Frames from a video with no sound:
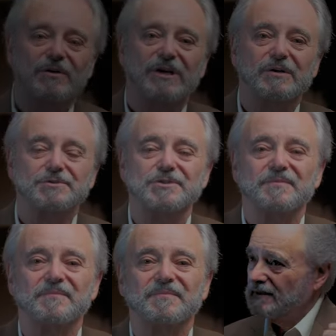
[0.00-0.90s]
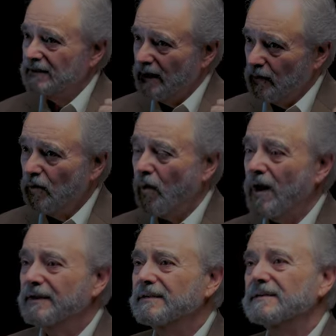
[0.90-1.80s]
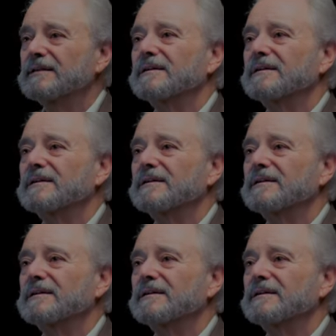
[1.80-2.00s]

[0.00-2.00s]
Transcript: Years. Number one,